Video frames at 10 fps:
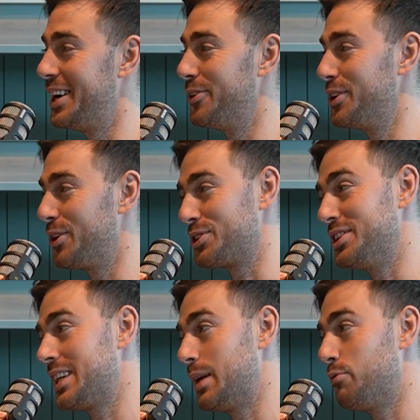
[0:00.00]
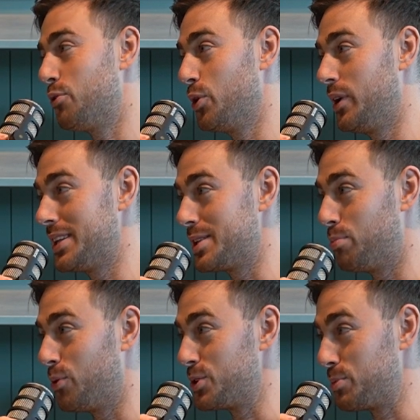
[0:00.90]
Nailed it. I was going to say before you answer,
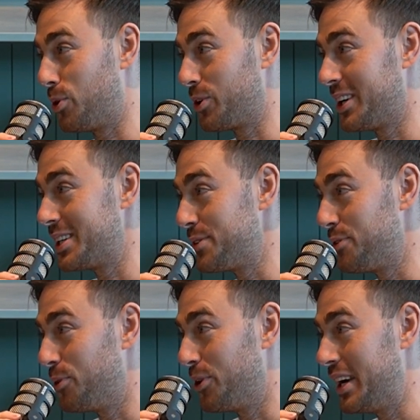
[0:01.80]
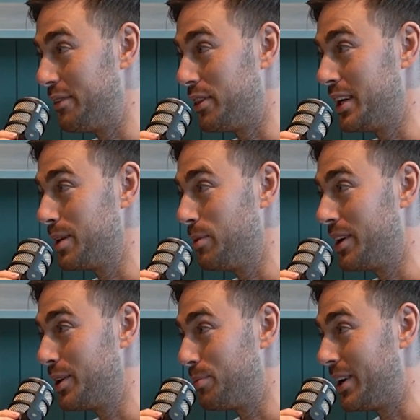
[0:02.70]
pause the podcast if you want to have a think
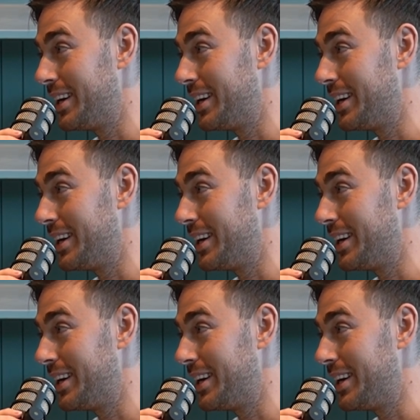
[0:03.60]
about it. But